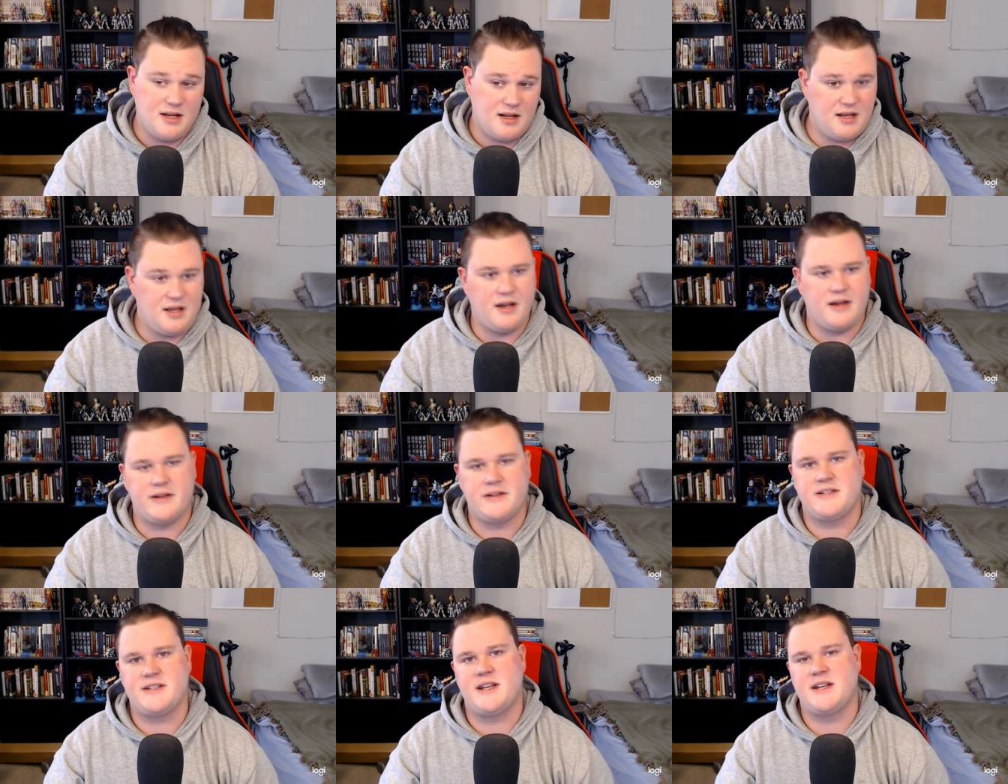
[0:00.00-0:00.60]

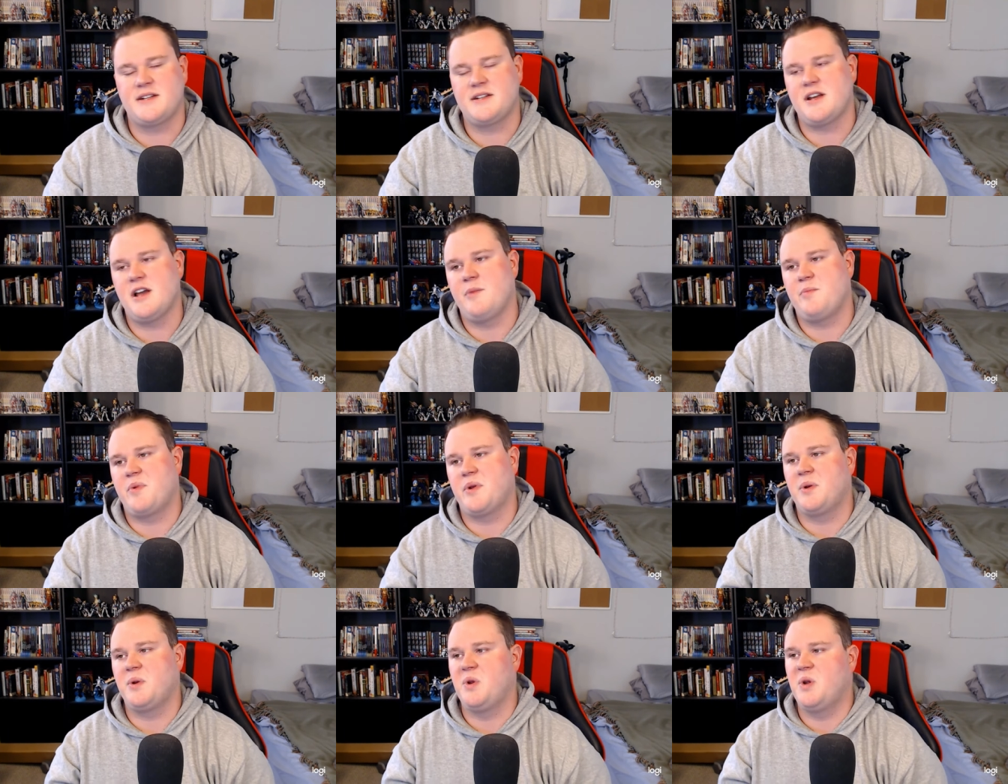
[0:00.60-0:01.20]
content
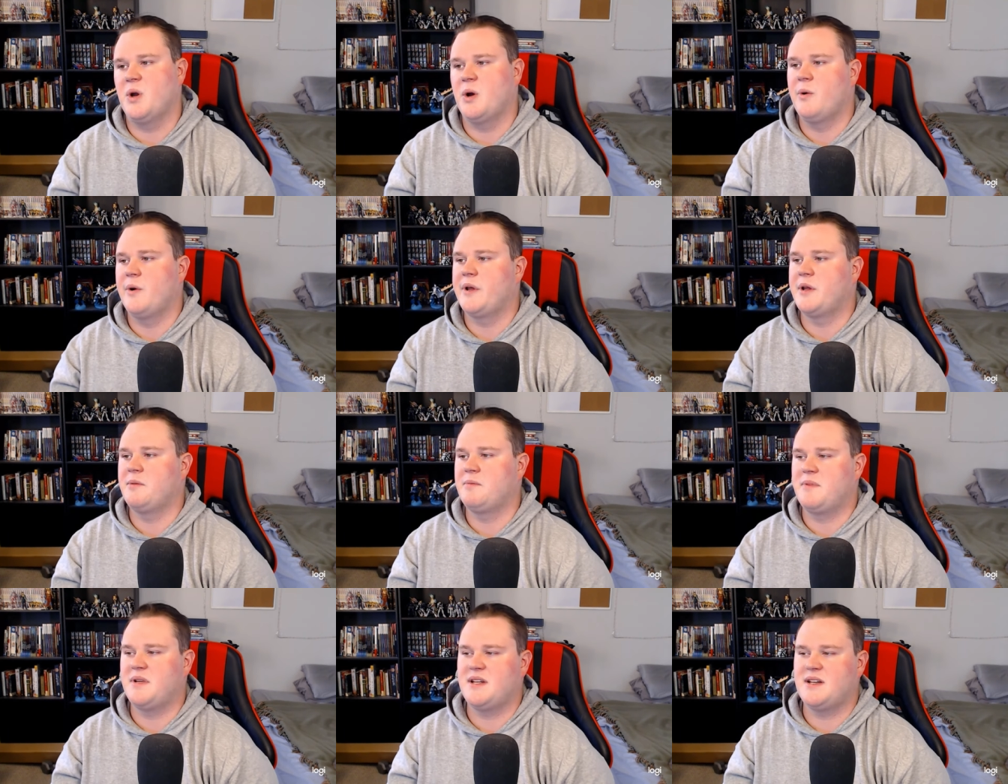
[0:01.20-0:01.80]
up and
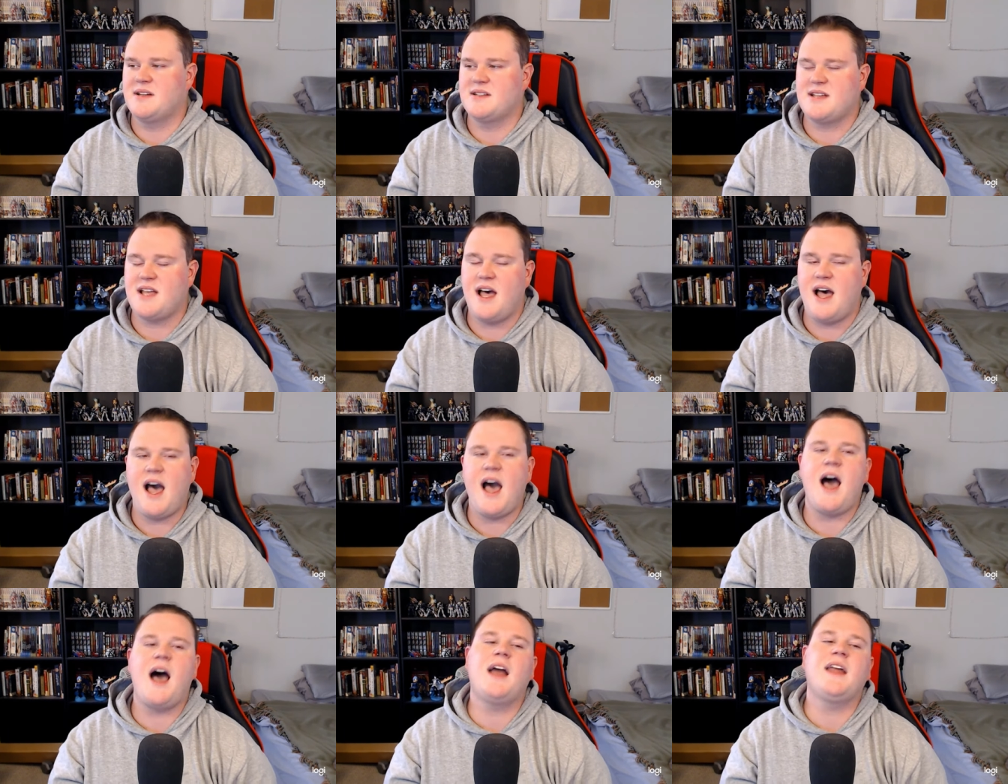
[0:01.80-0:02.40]
going because,
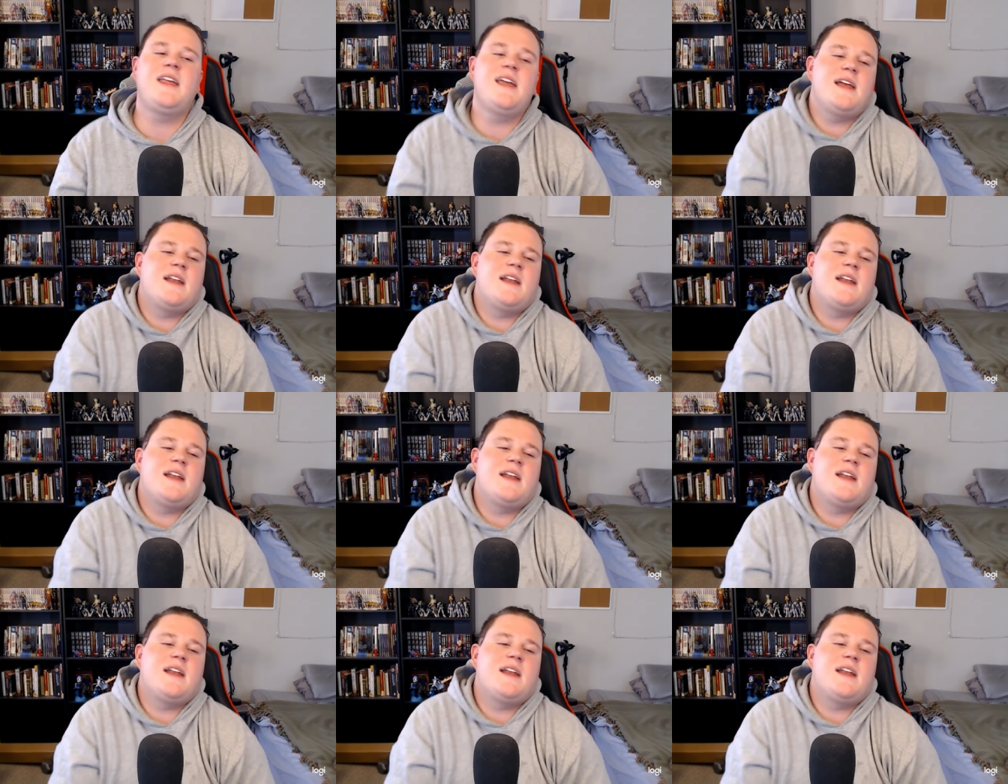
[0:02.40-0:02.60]
I, uh, again,